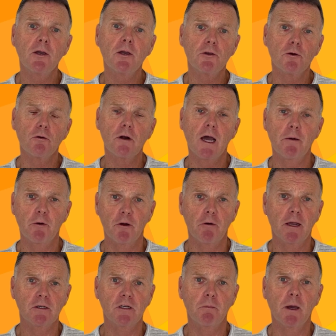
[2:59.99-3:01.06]
you're able to
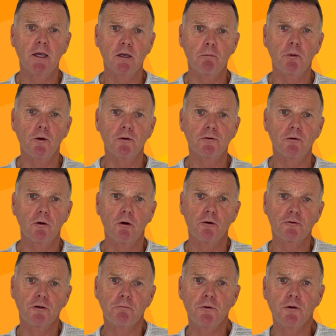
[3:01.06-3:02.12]
actually make a personal
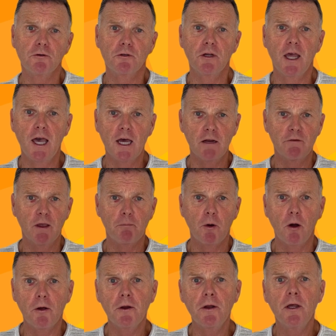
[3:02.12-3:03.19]
contribution out of your
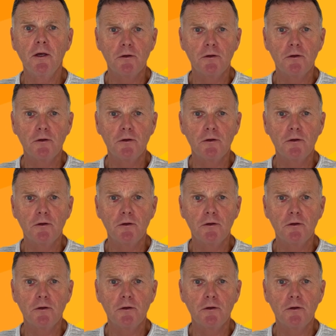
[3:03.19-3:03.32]
pocket